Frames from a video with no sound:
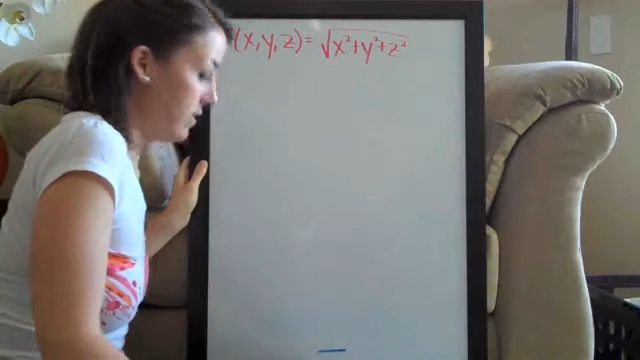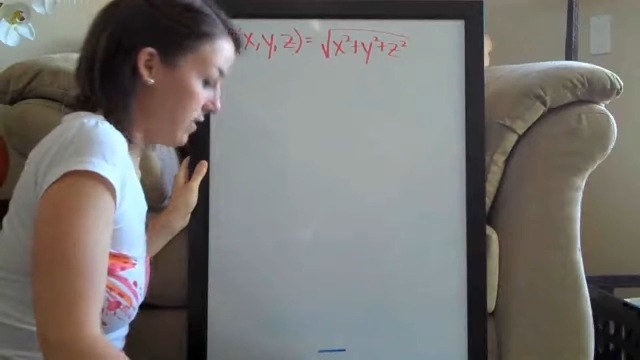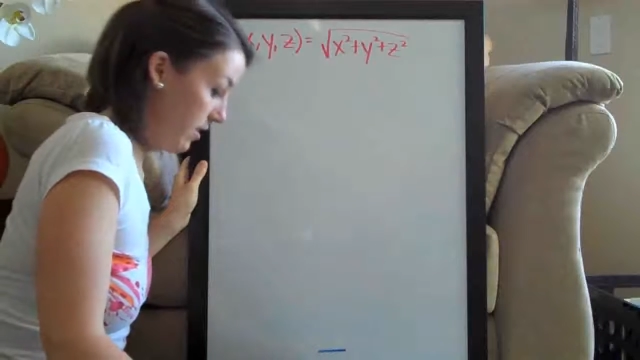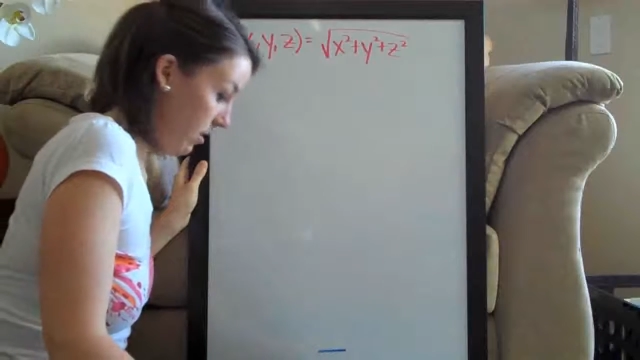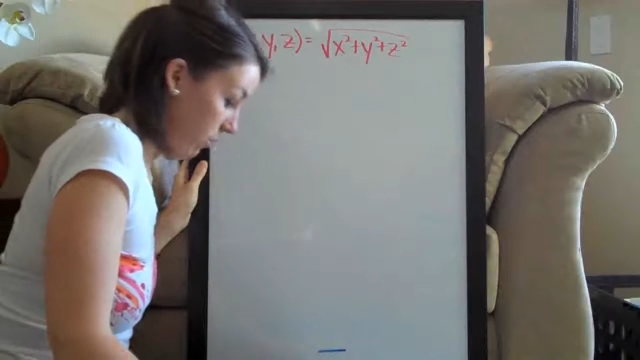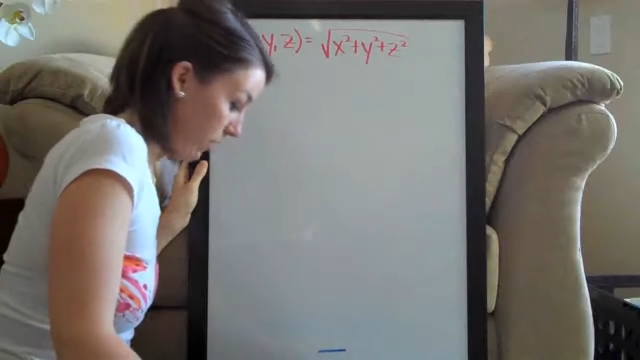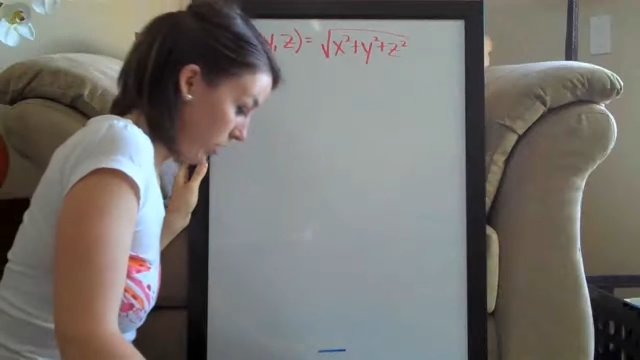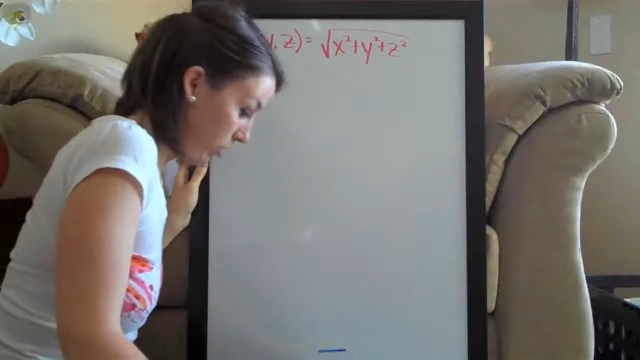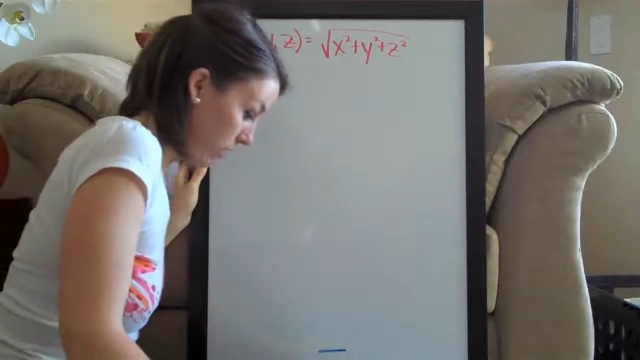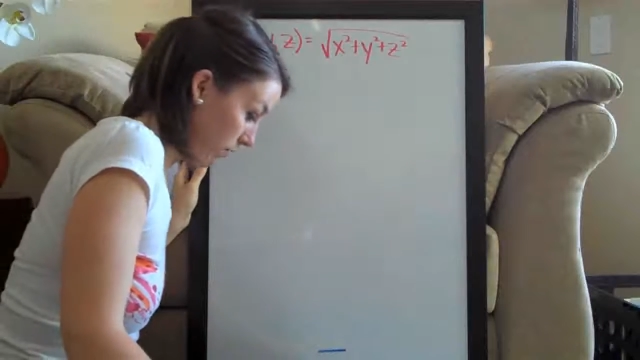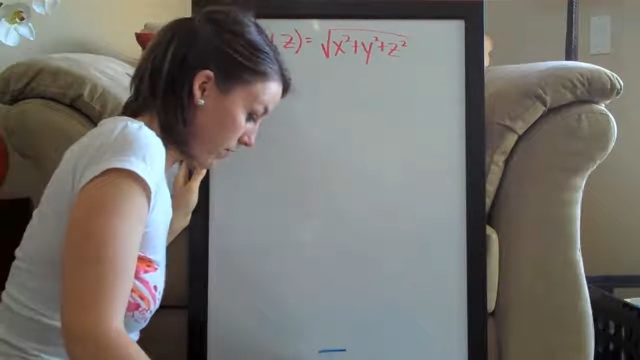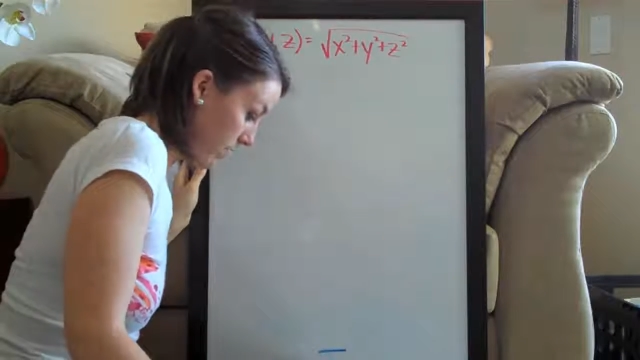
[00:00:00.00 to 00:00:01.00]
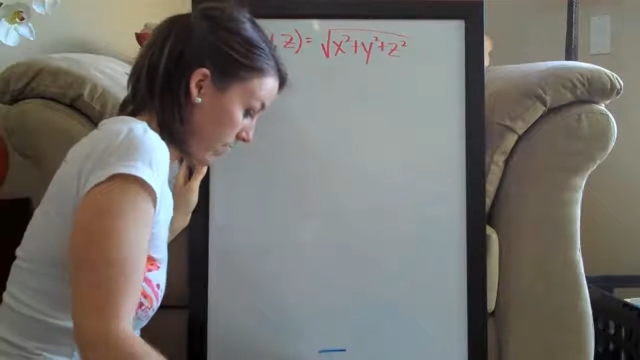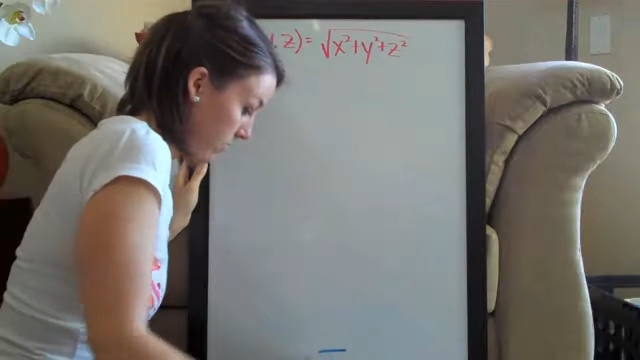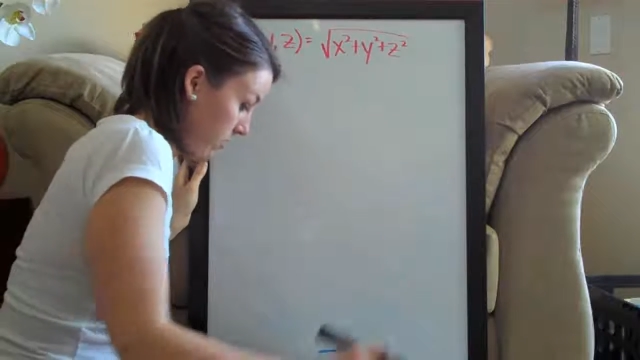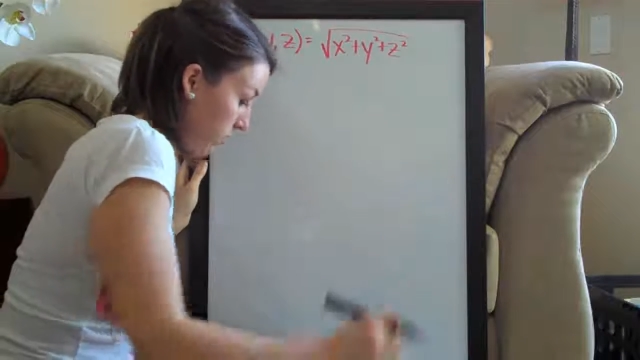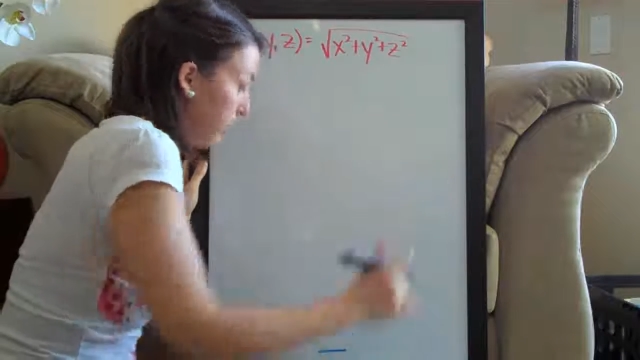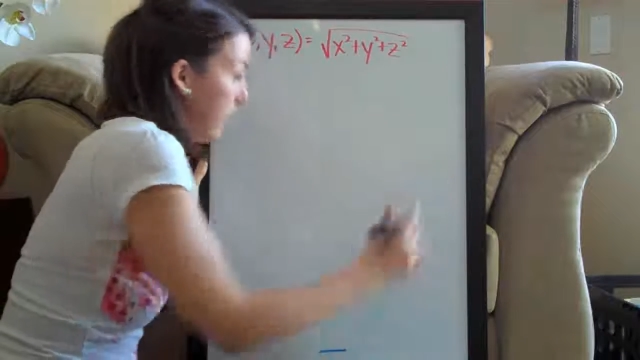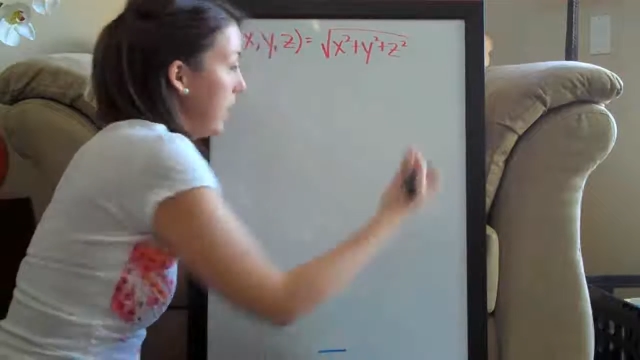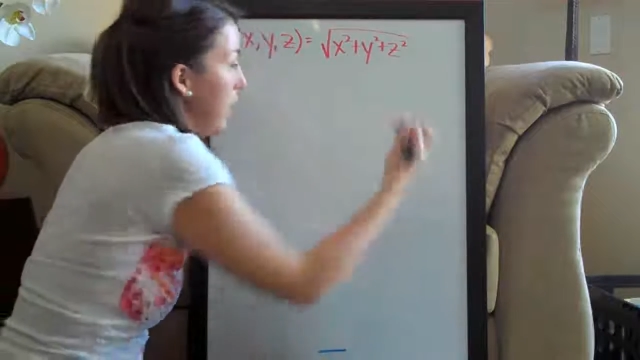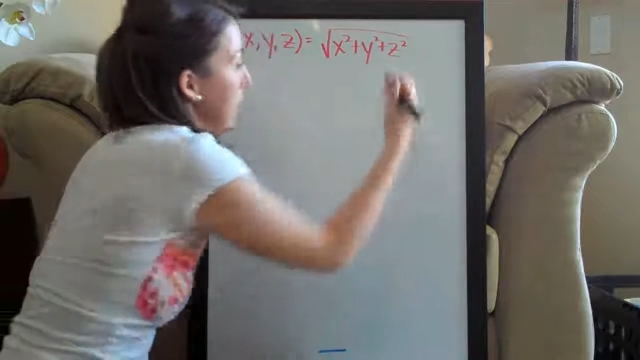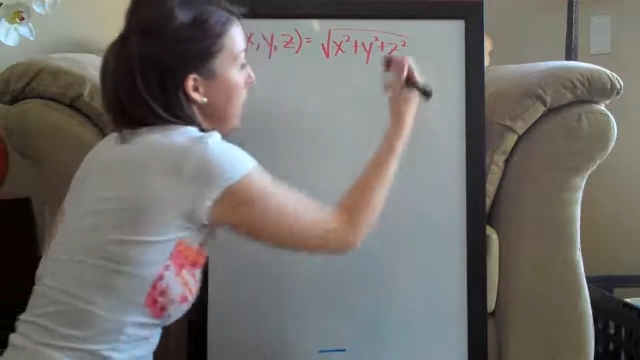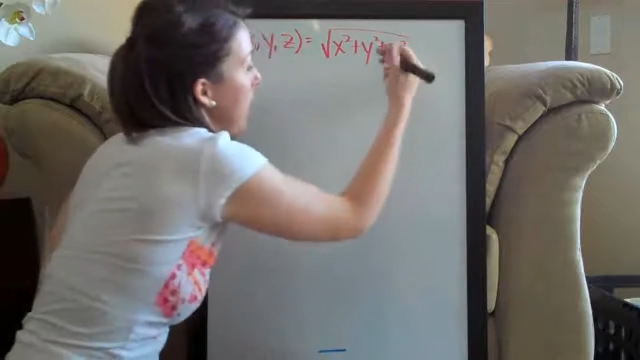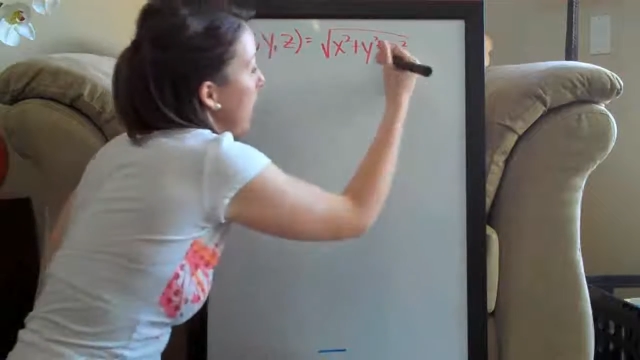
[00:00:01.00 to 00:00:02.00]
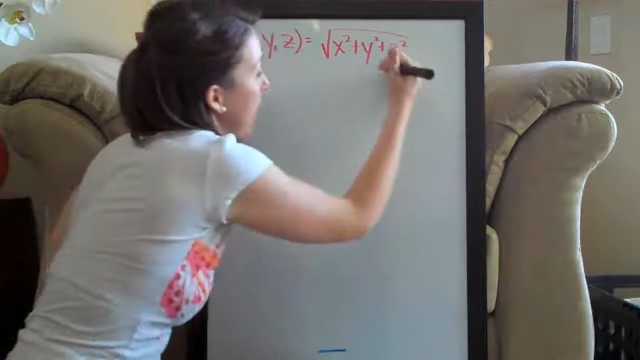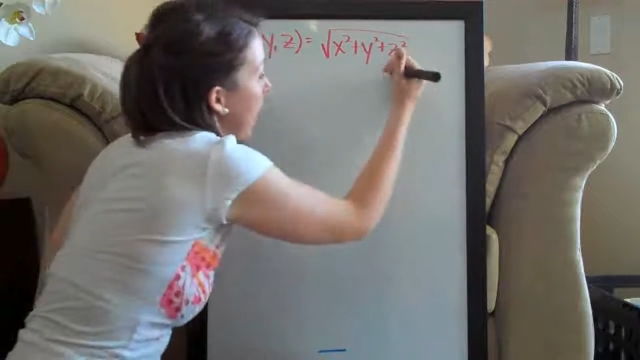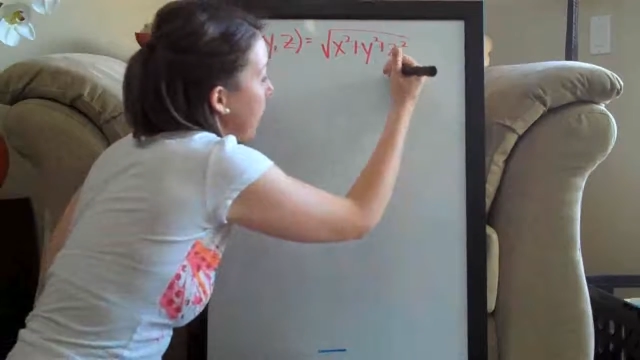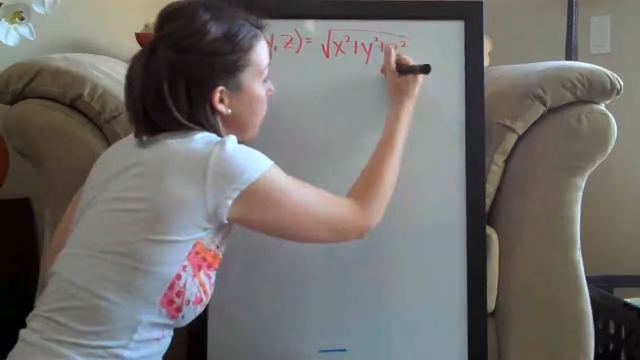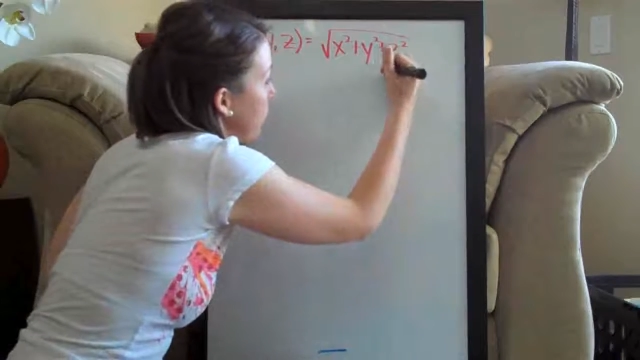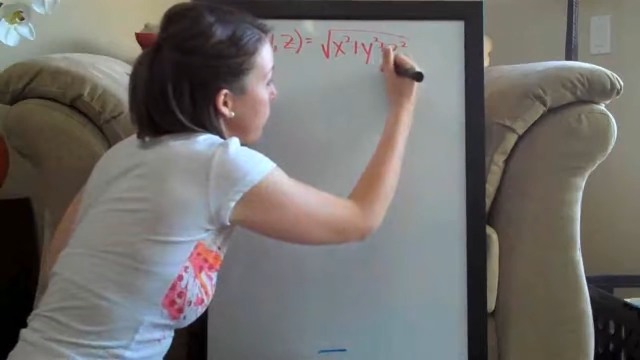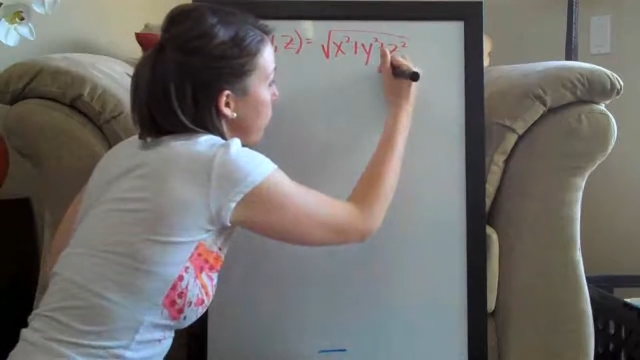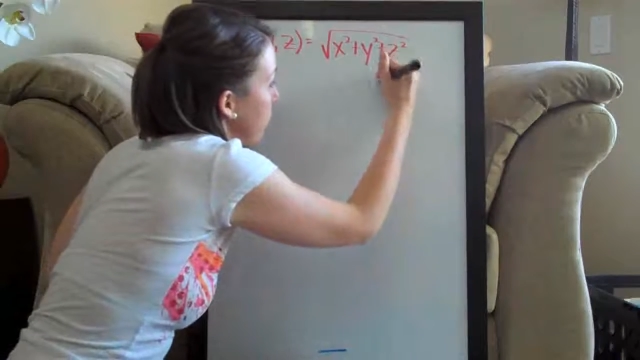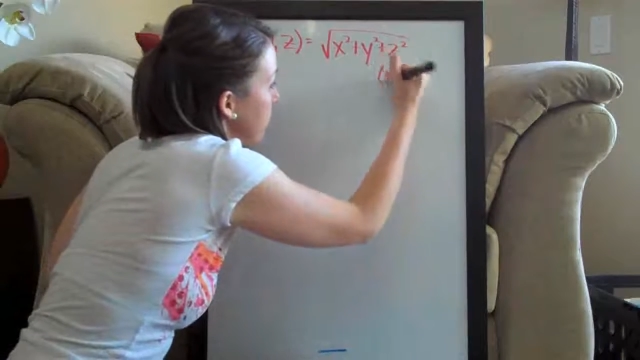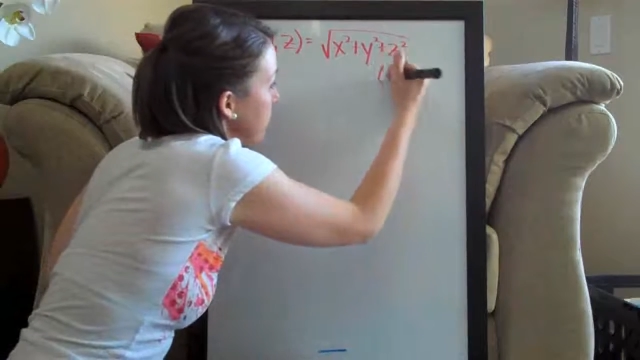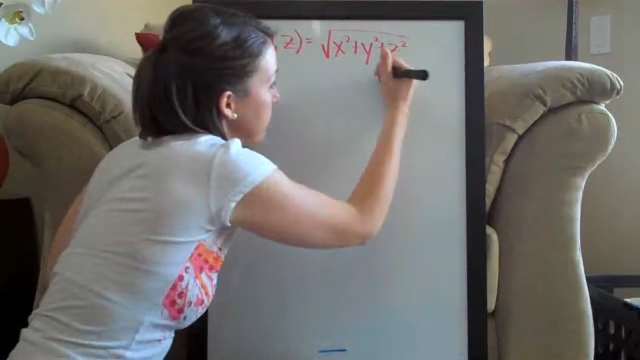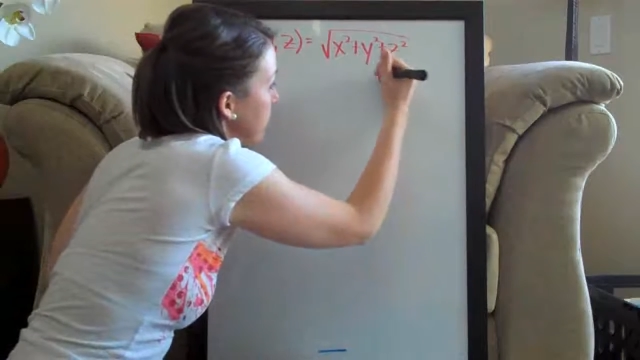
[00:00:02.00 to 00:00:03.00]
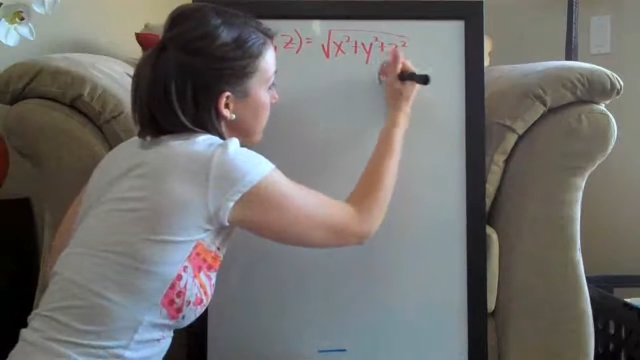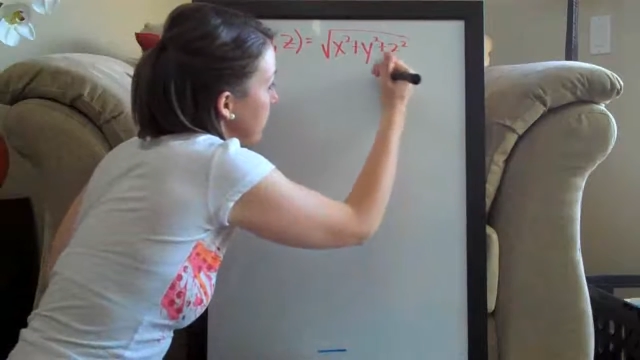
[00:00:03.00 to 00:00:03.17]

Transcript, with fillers: the equation of the tangent plane at the point